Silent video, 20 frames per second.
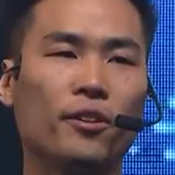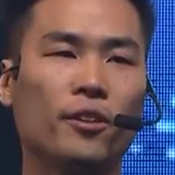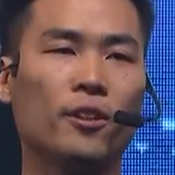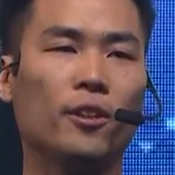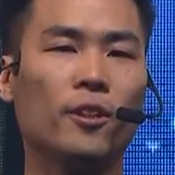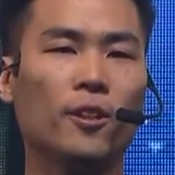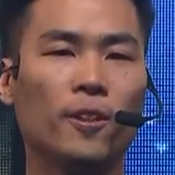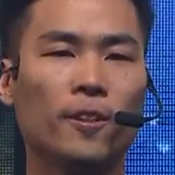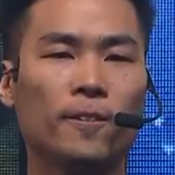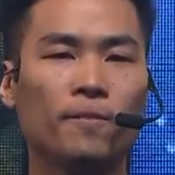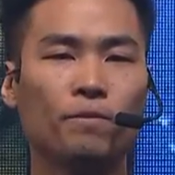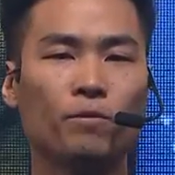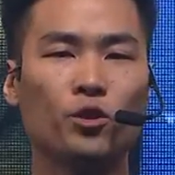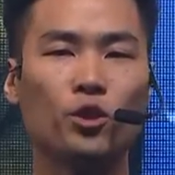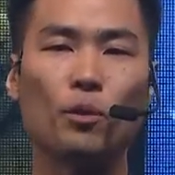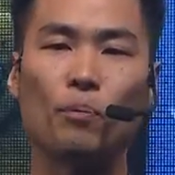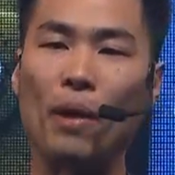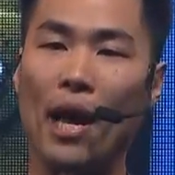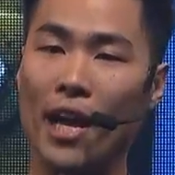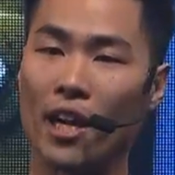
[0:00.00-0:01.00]
to,
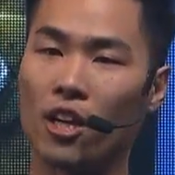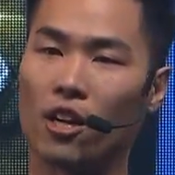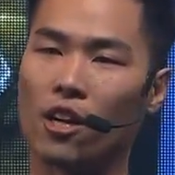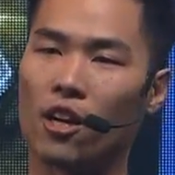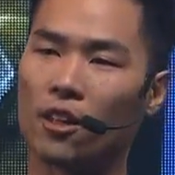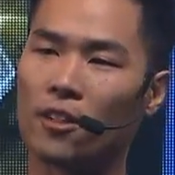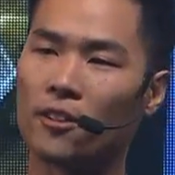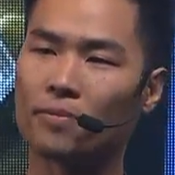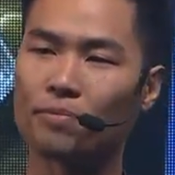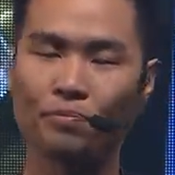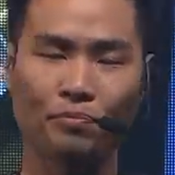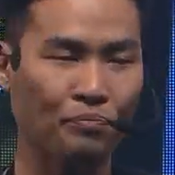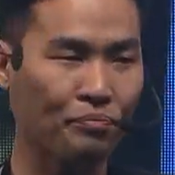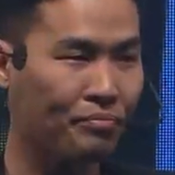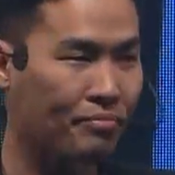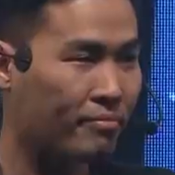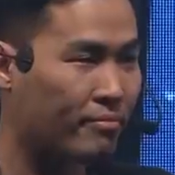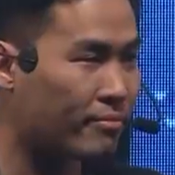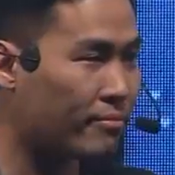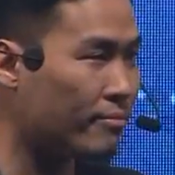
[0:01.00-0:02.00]
to Bangkok.
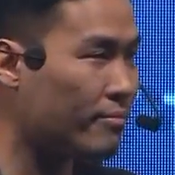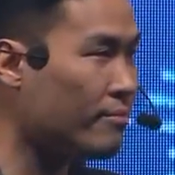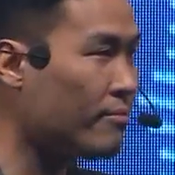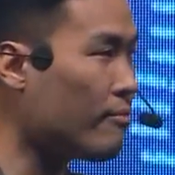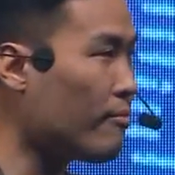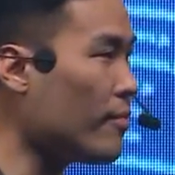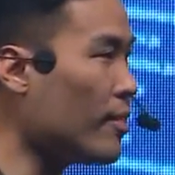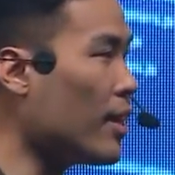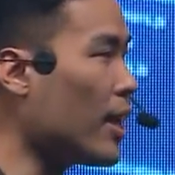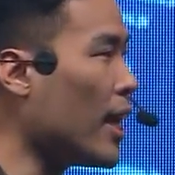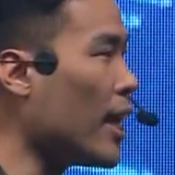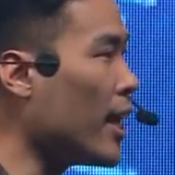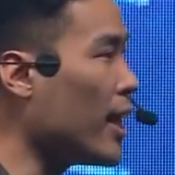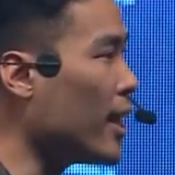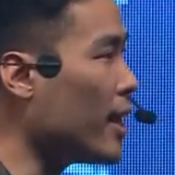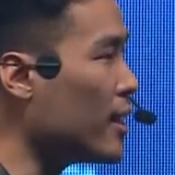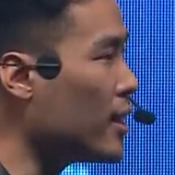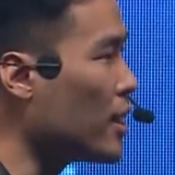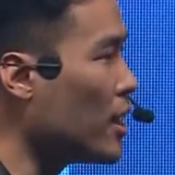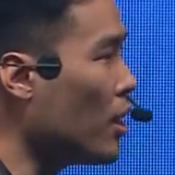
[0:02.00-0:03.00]

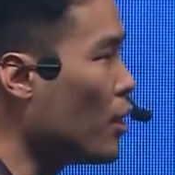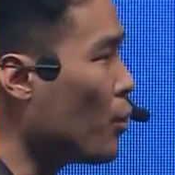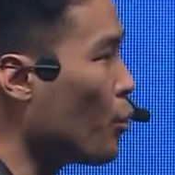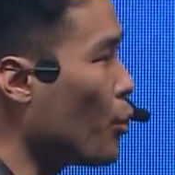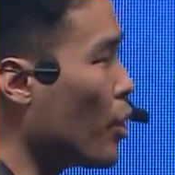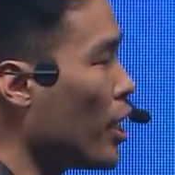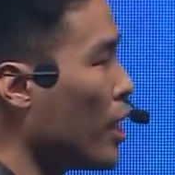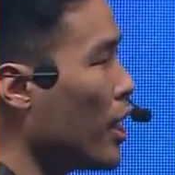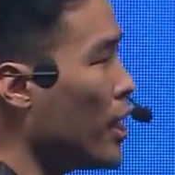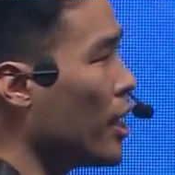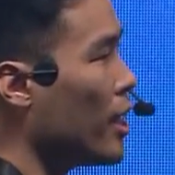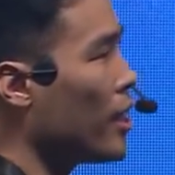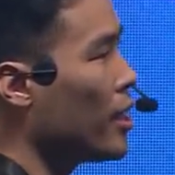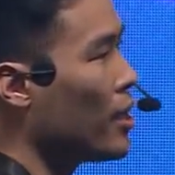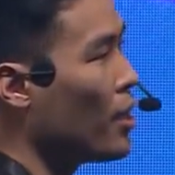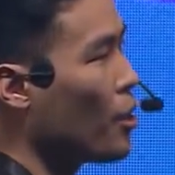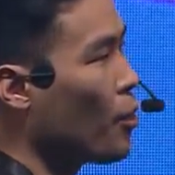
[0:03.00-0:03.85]
And we,